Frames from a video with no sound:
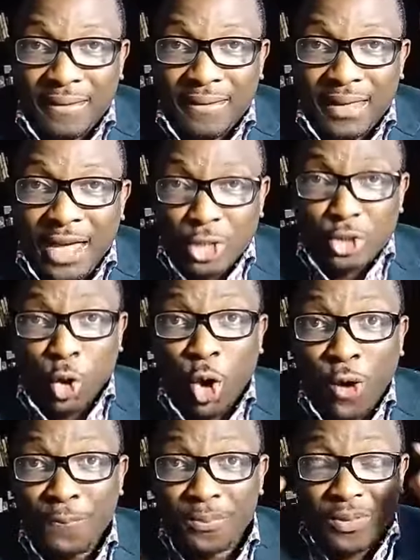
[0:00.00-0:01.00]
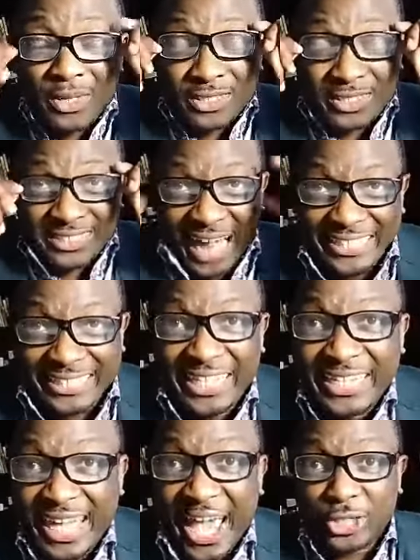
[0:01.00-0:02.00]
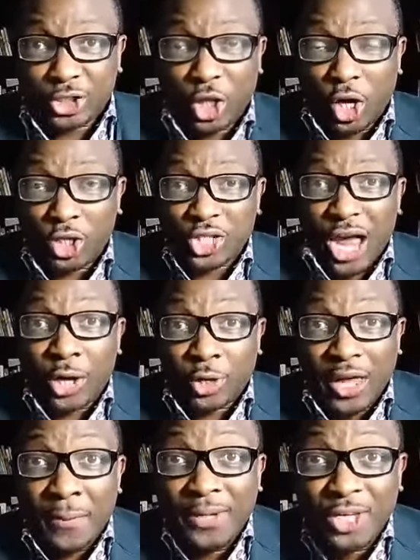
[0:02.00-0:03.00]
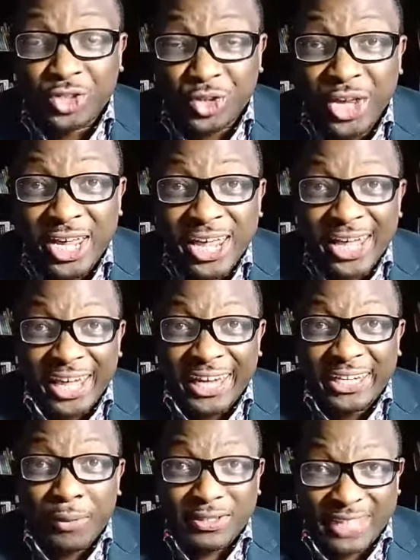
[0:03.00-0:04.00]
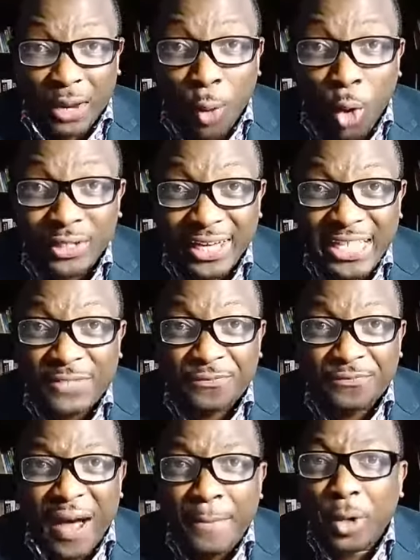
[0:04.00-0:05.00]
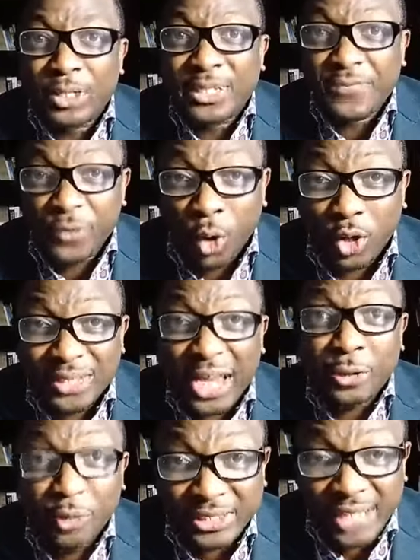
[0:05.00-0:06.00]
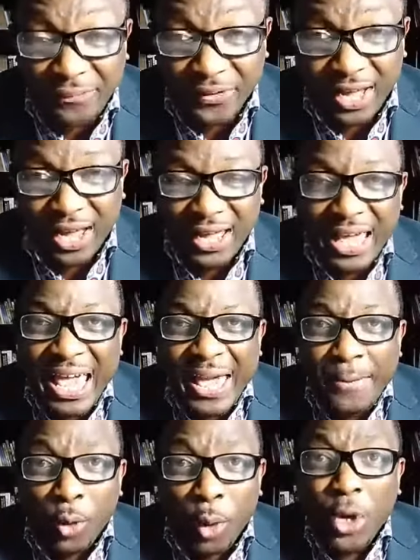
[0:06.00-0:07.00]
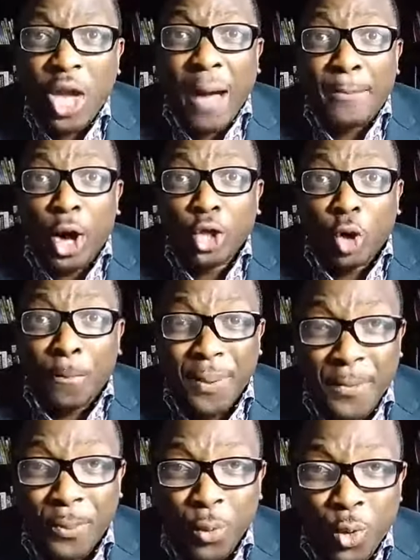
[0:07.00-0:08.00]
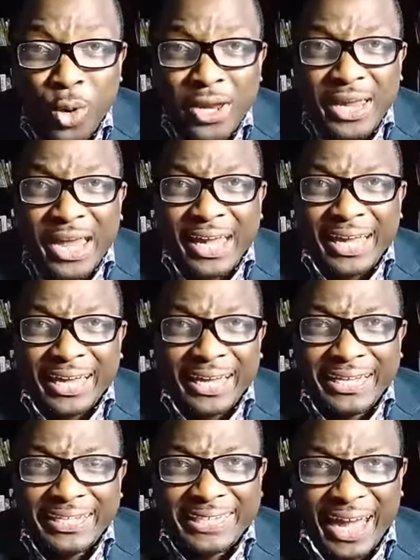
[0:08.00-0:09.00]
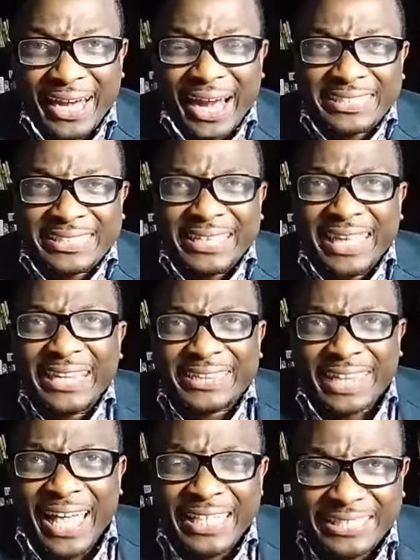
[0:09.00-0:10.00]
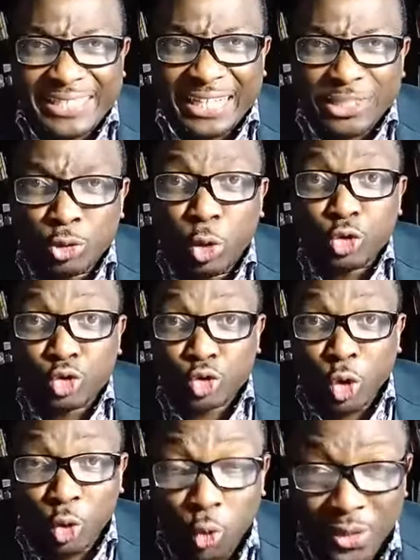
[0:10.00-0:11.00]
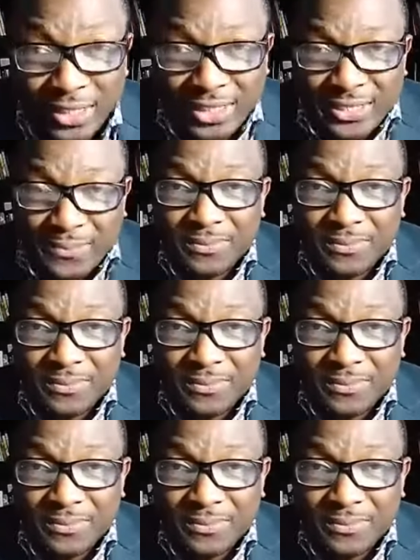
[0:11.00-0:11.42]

So starting a church around a ministry in the Western world is far more difficult than doing it in Africa. Because when you're among your people, there are certain things that you don't struggle with.